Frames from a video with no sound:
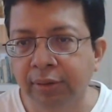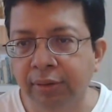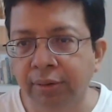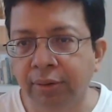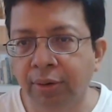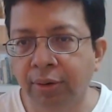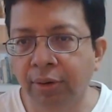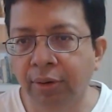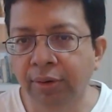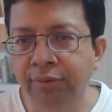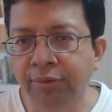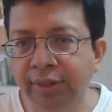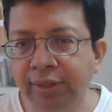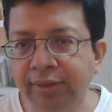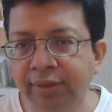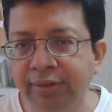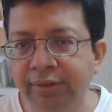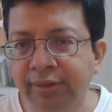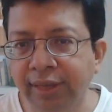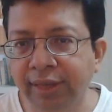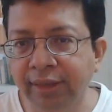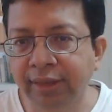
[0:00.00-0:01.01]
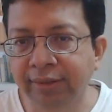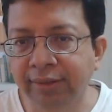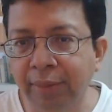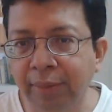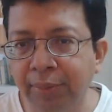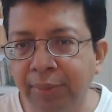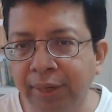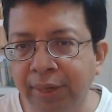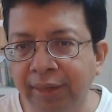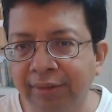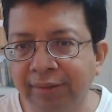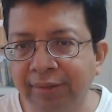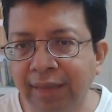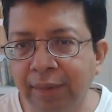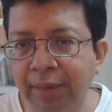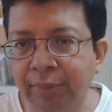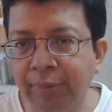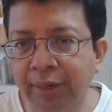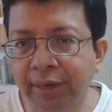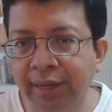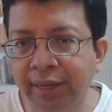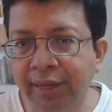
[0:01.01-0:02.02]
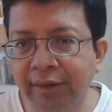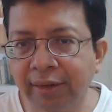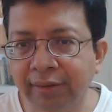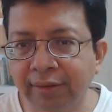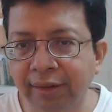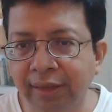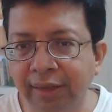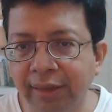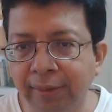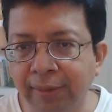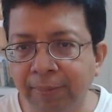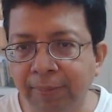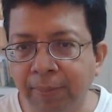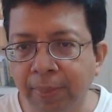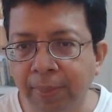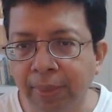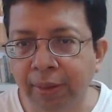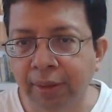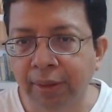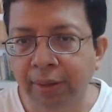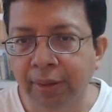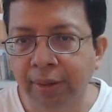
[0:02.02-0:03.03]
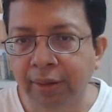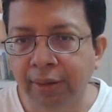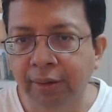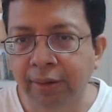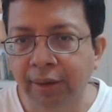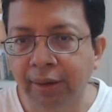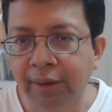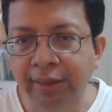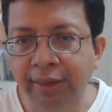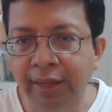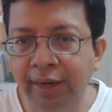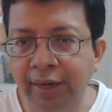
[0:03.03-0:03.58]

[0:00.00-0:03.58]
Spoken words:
all of these things happening simultaneously, and then